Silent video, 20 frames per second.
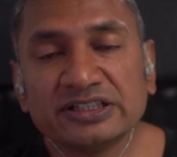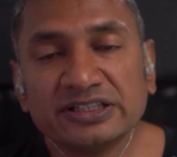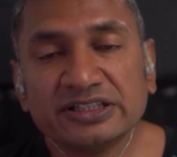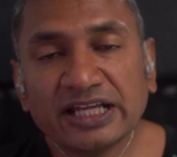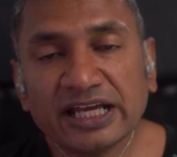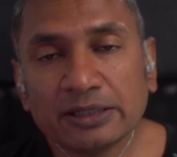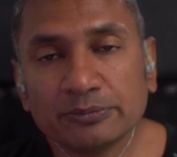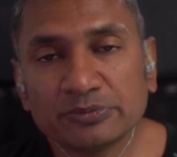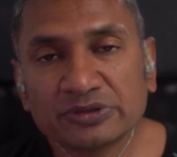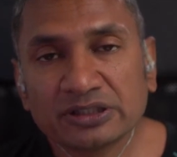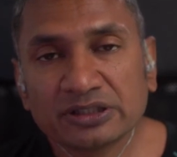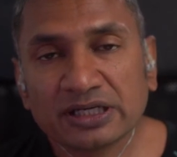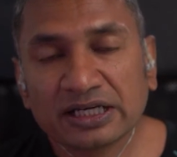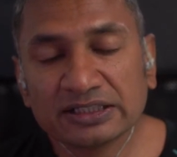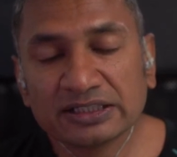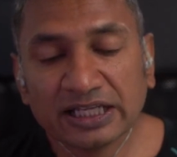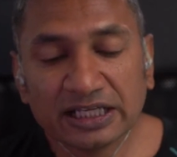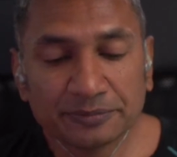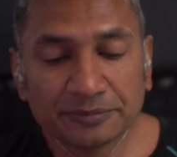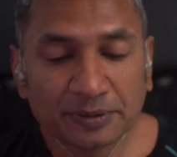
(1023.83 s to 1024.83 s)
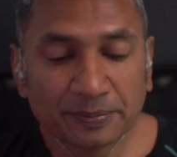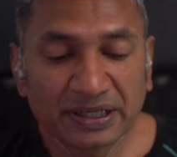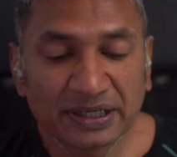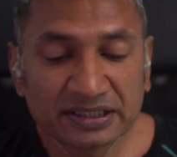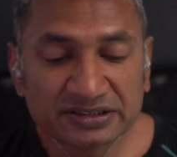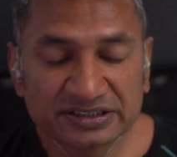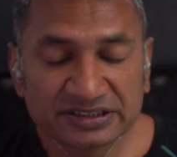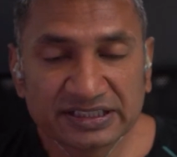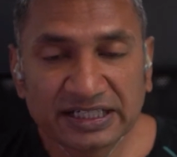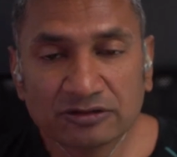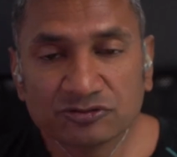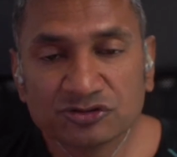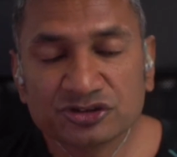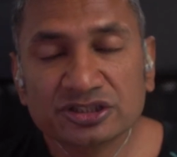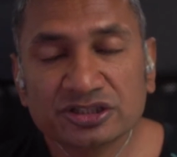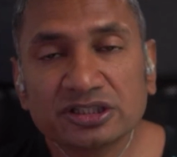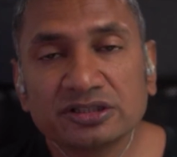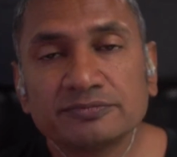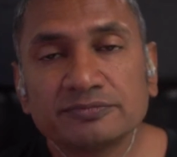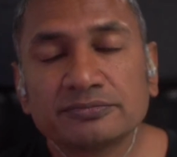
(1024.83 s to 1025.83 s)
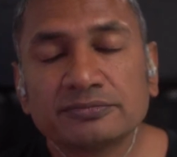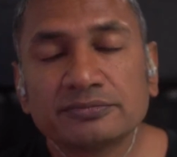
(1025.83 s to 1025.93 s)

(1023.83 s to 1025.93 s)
named a Labour Party councillor